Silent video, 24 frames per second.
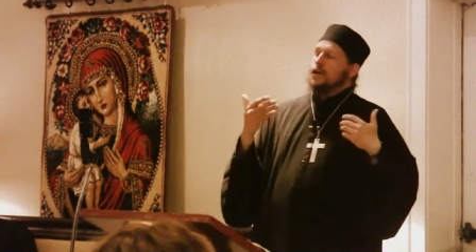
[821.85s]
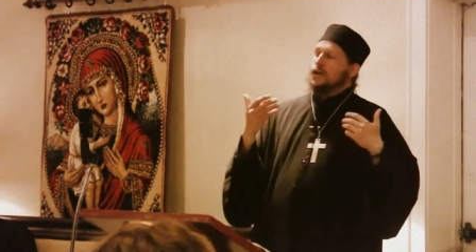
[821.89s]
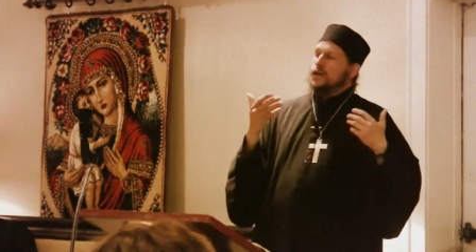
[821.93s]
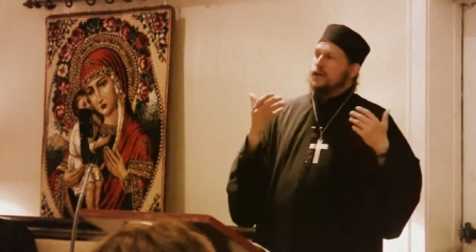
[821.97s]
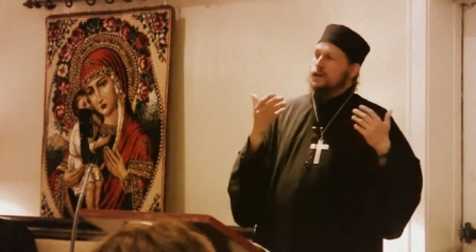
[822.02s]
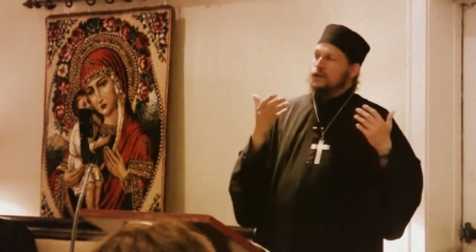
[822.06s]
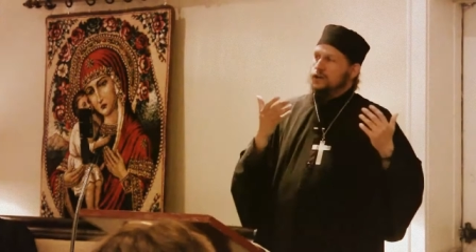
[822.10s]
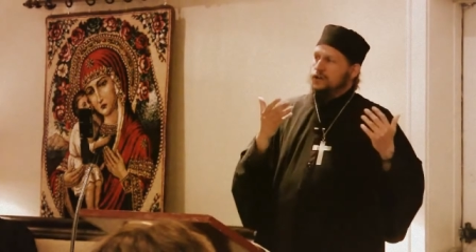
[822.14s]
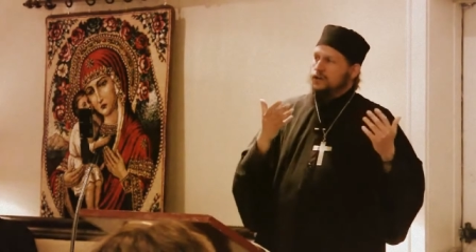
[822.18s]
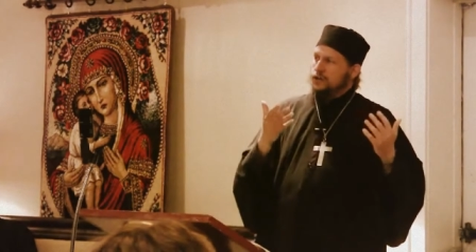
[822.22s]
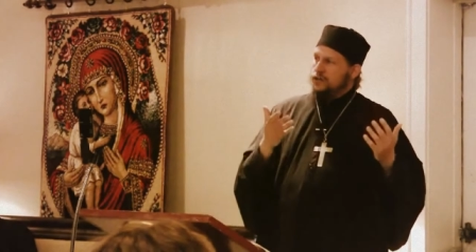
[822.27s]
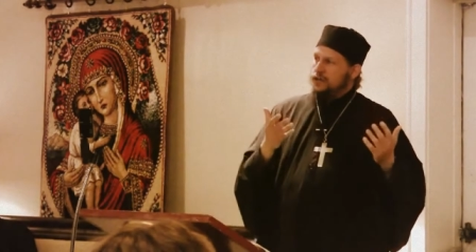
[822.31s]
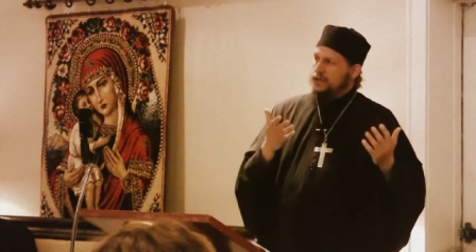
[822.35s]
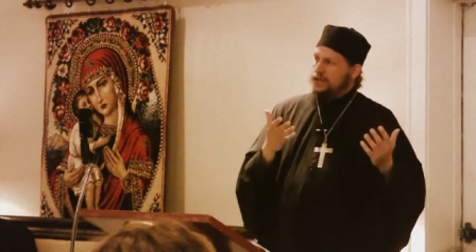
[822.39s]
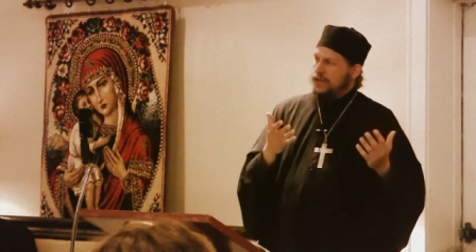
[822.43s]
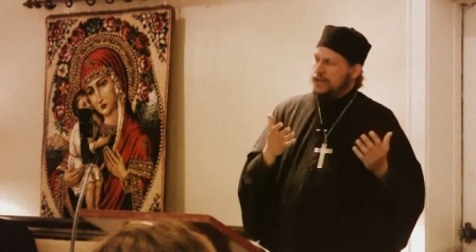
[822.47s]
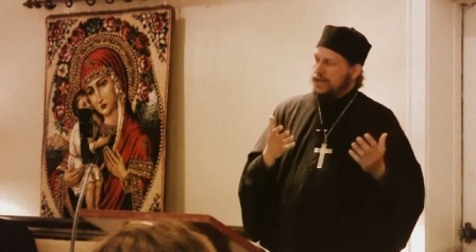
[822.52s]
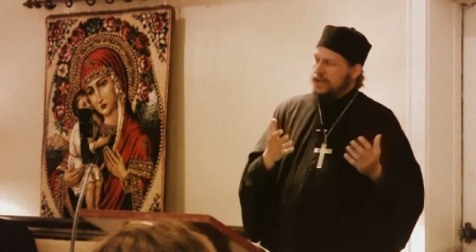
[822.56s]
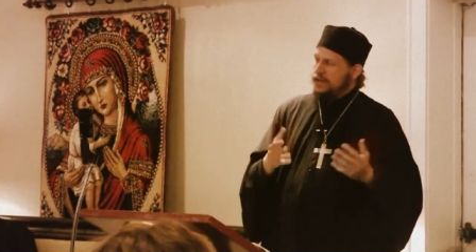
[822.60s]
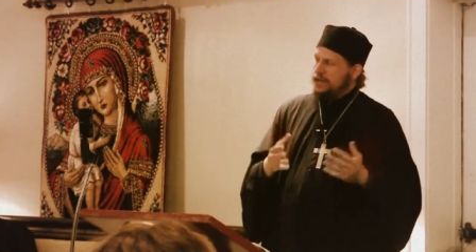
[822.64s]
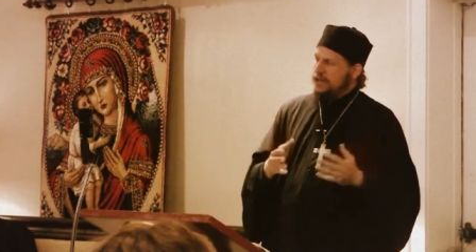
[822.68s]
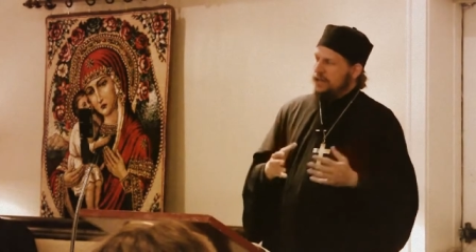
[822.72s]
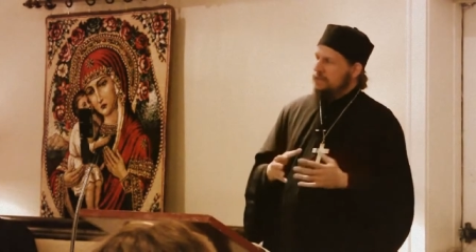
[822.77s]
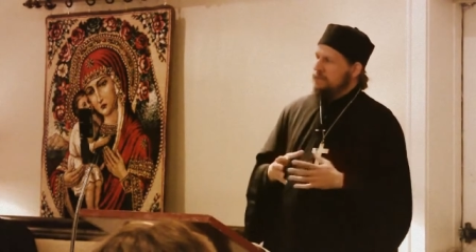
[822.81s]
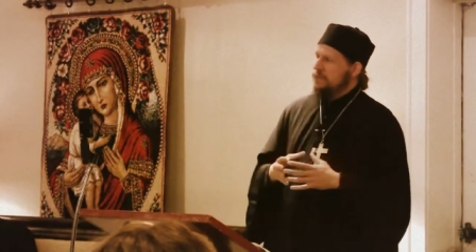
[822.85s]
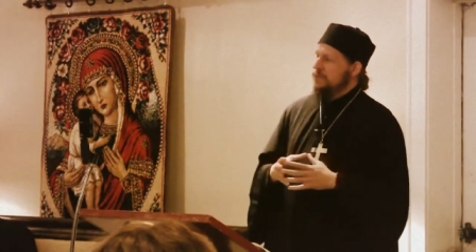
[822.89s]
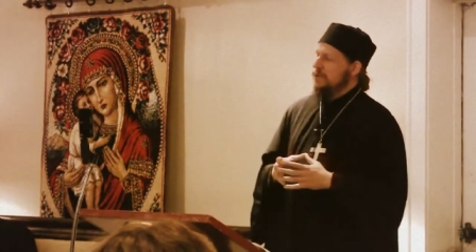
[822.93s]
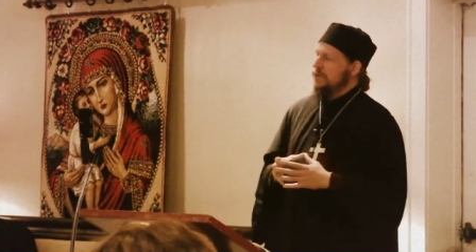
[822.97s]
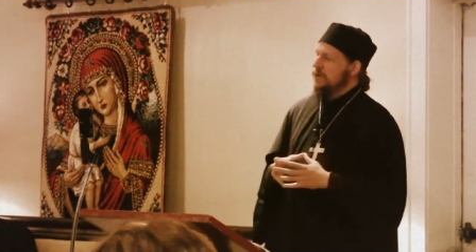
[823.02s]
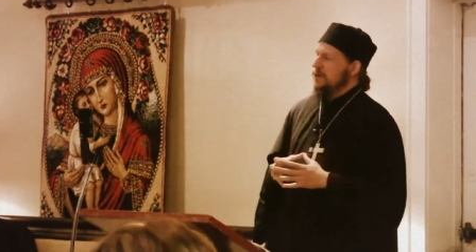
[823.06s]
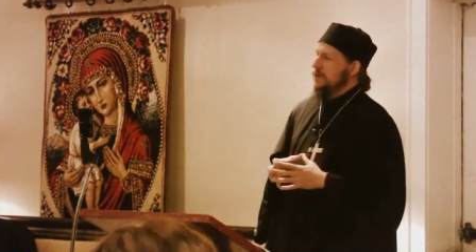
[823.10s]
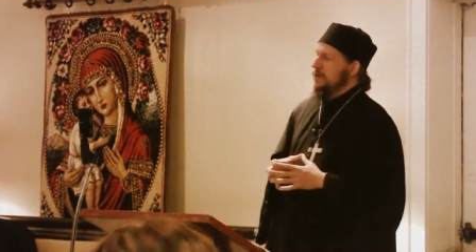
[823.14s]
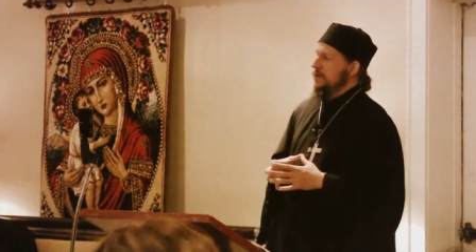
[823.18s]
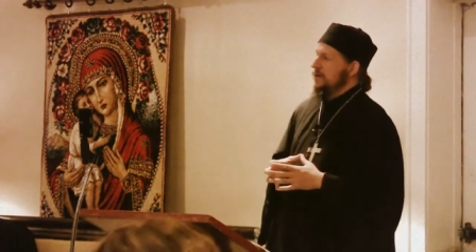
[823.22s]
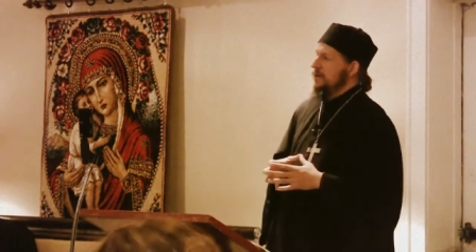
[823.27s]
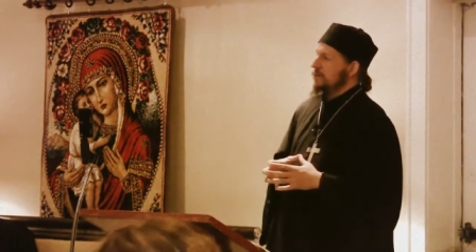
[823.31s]
uh, uh, end up
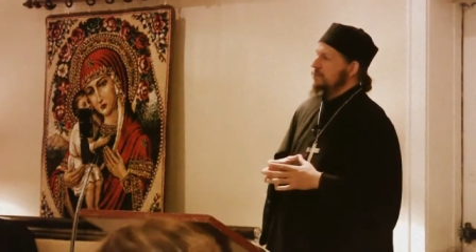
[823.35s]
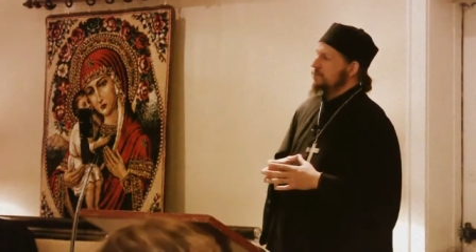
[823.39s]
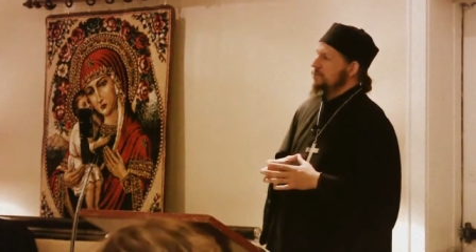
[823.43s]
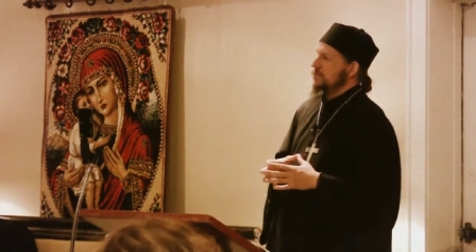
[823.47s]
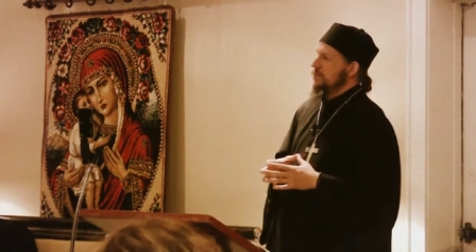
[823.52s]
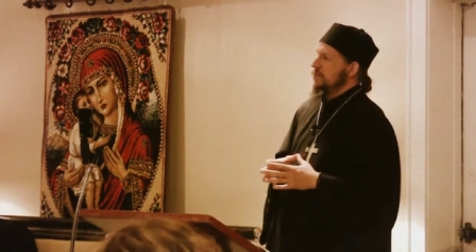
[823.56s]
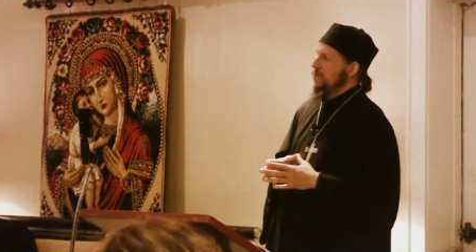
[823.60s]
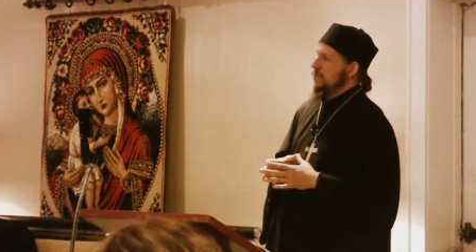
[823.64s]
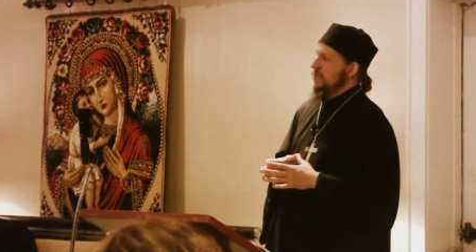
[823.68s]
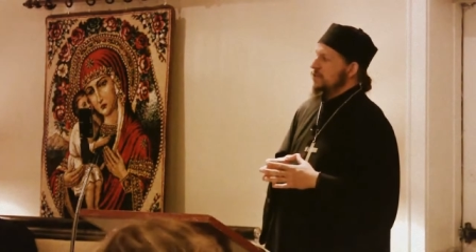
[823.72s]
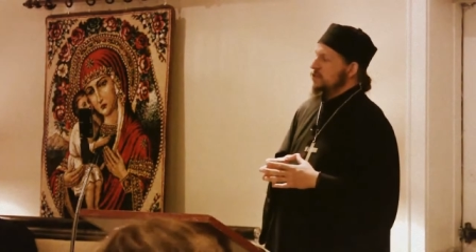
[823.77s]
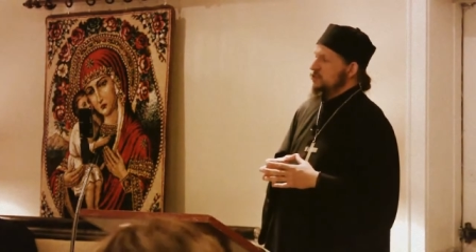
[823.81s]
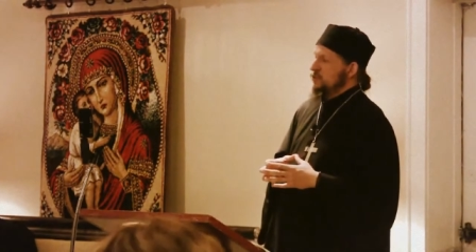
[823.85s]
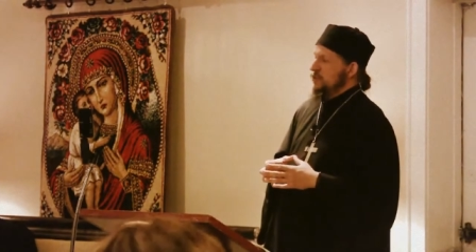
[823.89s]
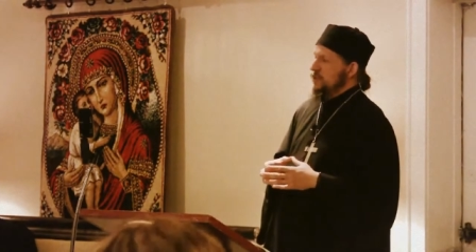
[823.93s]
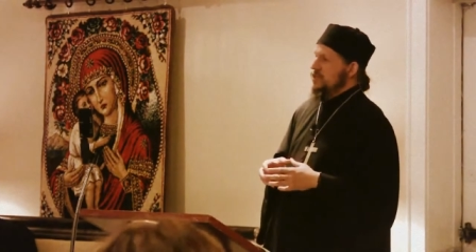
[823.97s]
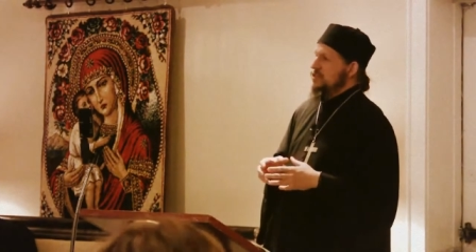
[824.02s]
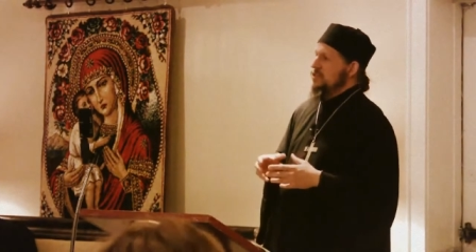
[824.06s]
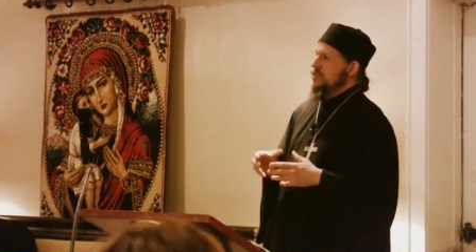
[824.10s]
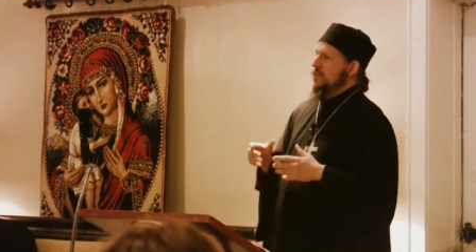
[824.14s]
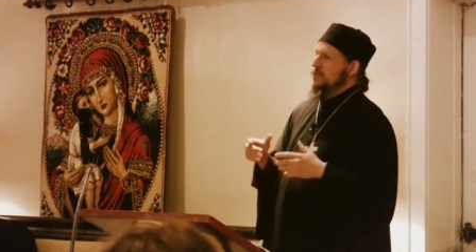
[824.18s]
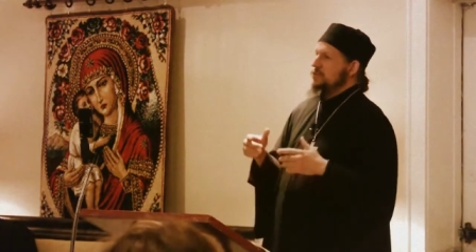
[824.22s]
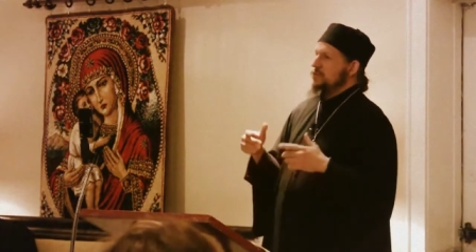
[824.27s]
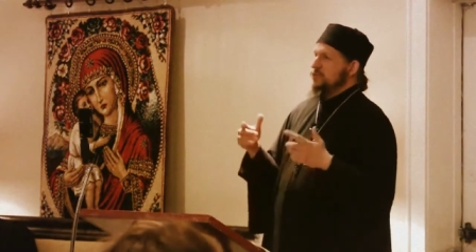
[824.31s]
uh, in Greece,